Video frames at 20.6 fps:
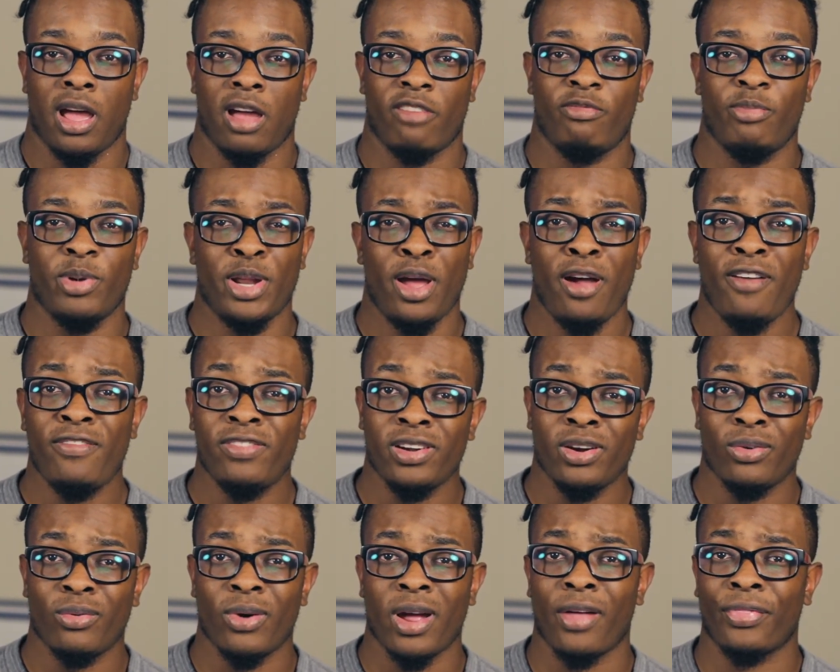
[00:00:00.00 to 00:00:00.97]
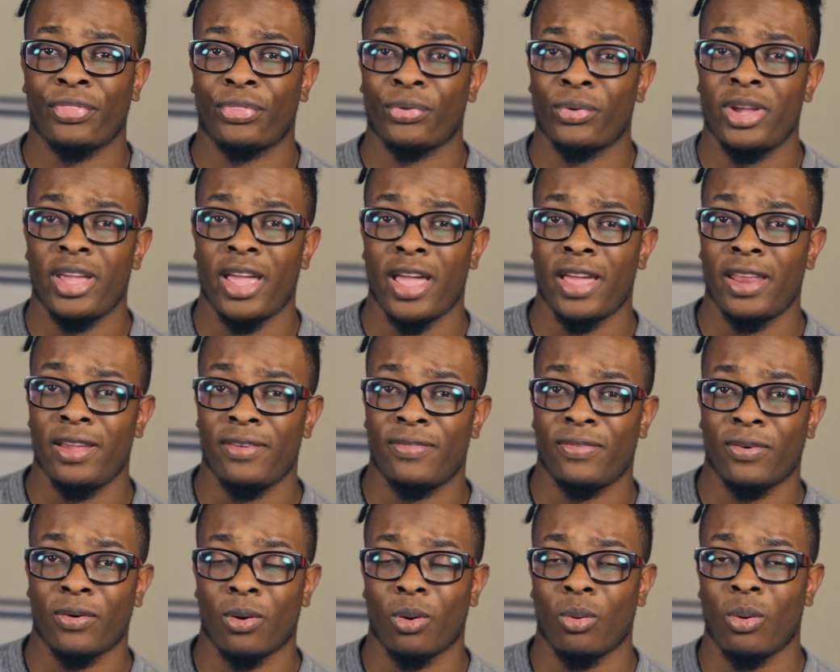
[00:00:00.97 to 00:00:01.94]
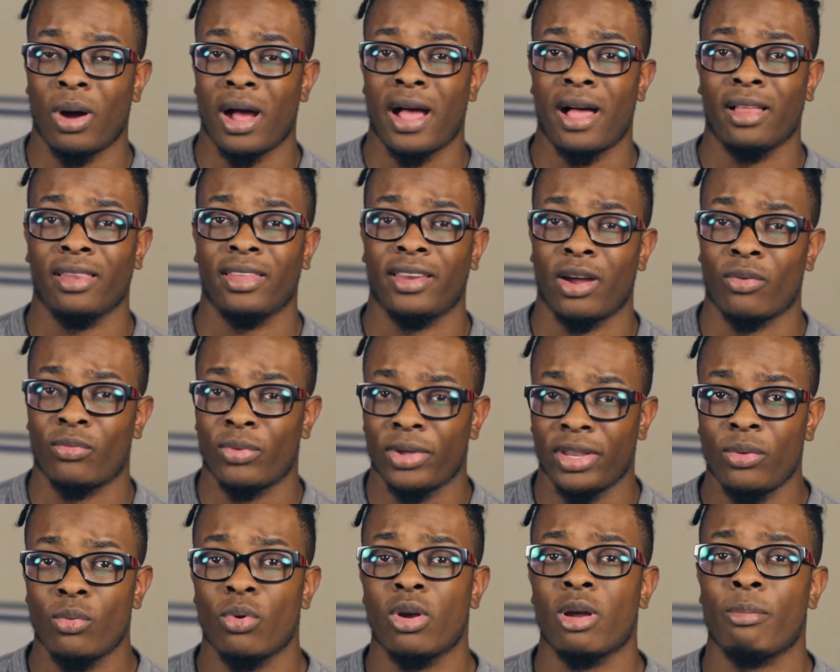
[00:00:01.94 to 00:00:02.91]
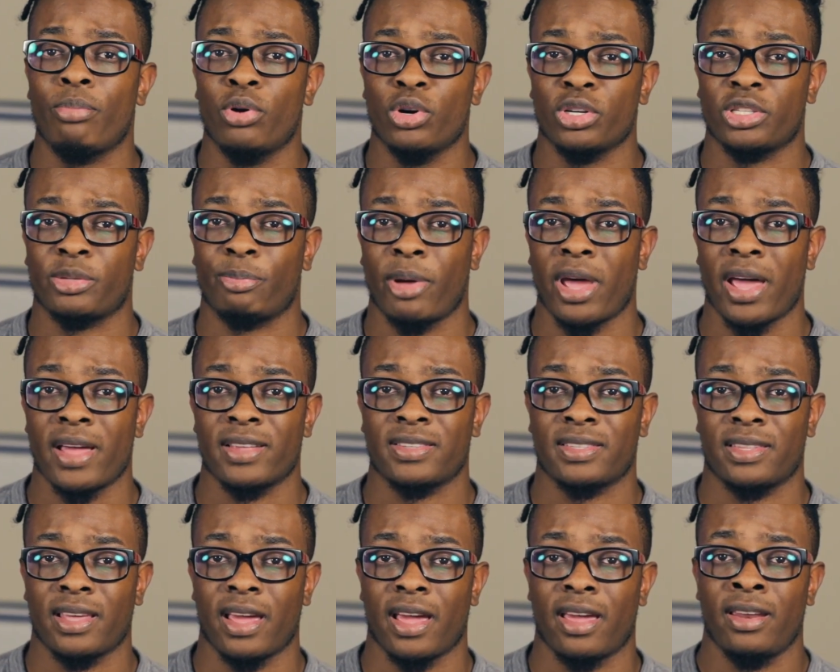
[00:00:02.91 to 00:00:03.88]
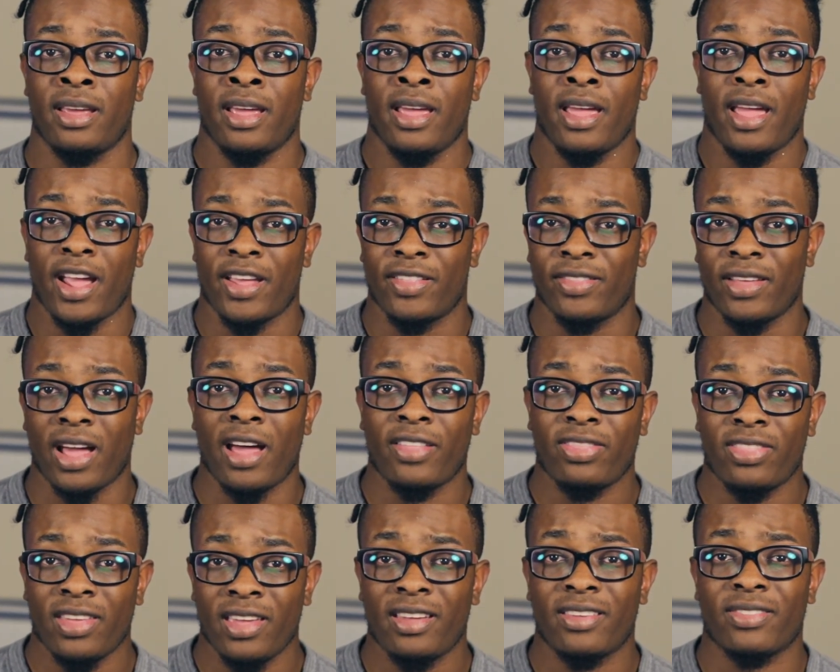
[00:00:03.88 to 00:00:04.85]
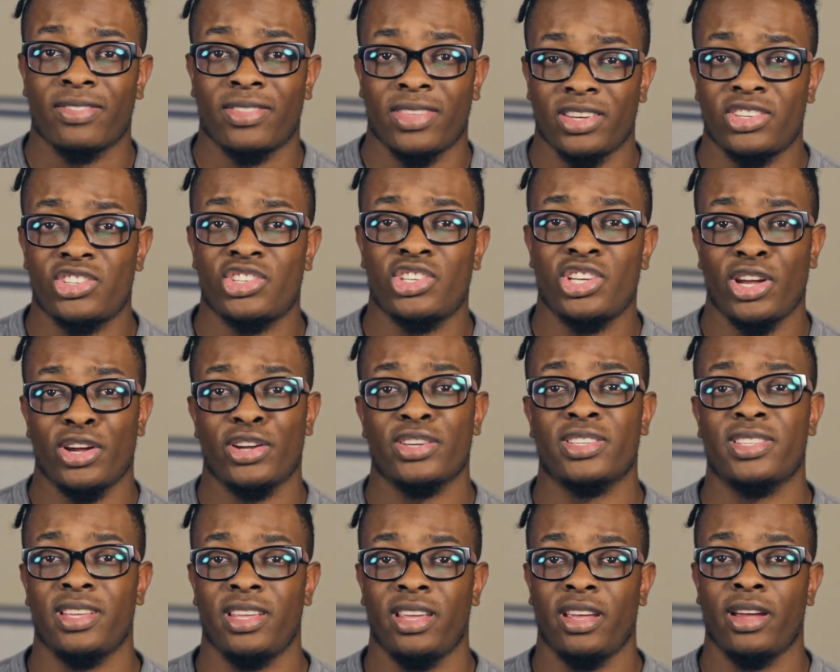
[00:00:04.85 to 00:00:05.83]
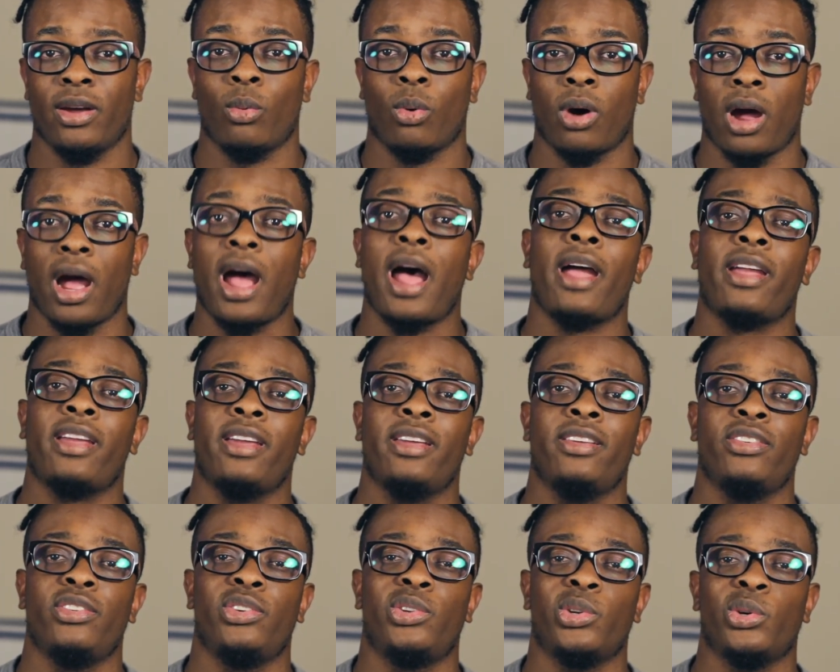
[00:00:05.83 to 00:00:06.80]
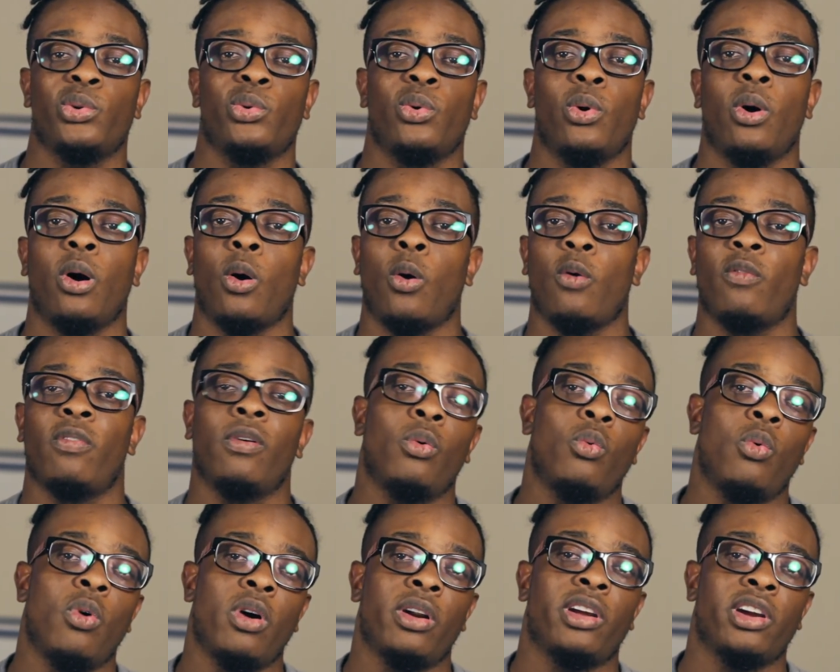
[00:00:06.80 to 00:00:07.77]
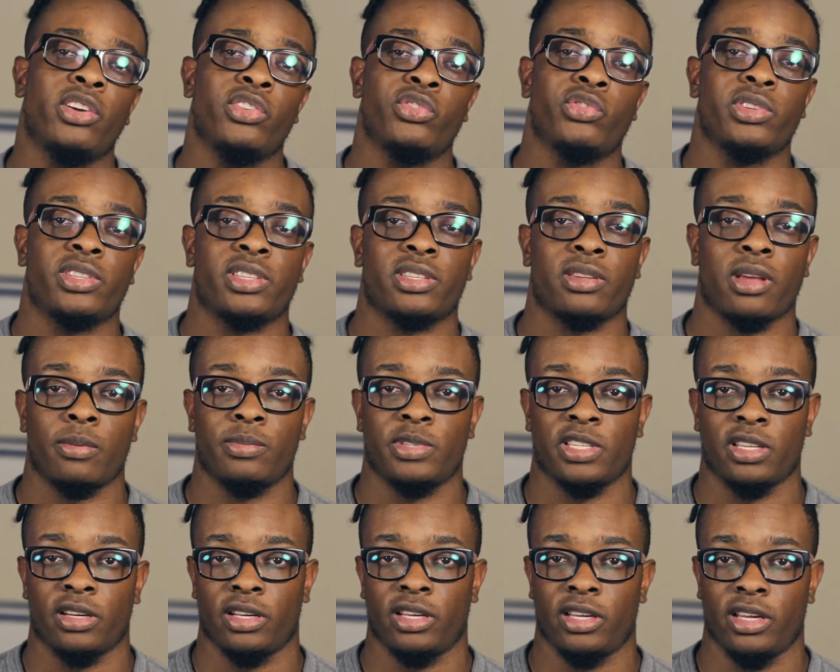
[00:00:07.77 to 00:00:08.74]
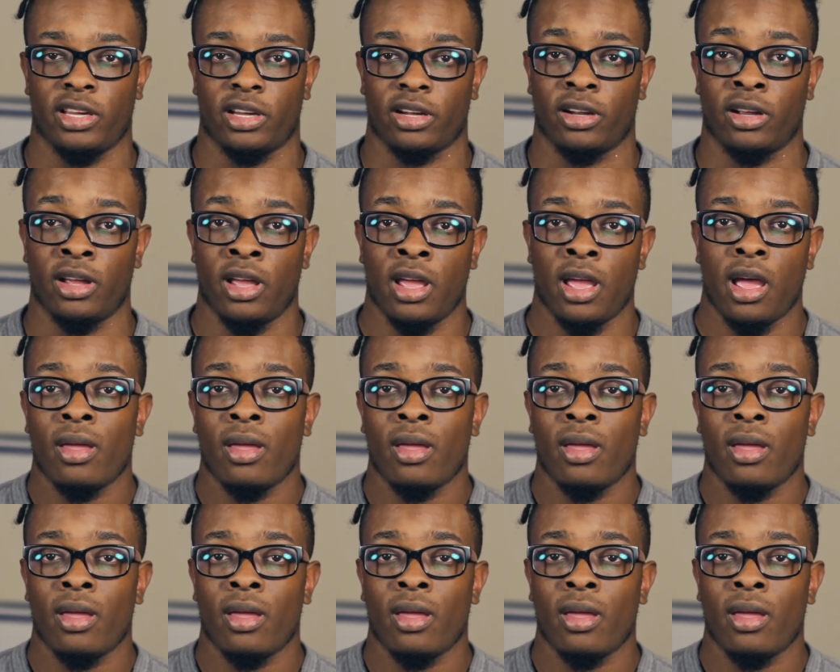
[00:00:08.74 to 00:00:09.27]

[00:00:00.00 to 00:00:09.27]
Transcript: I've been hovering around 380 for a while, and I really want to push past that, and I think this year is the year where I can do over 100 subs in a year.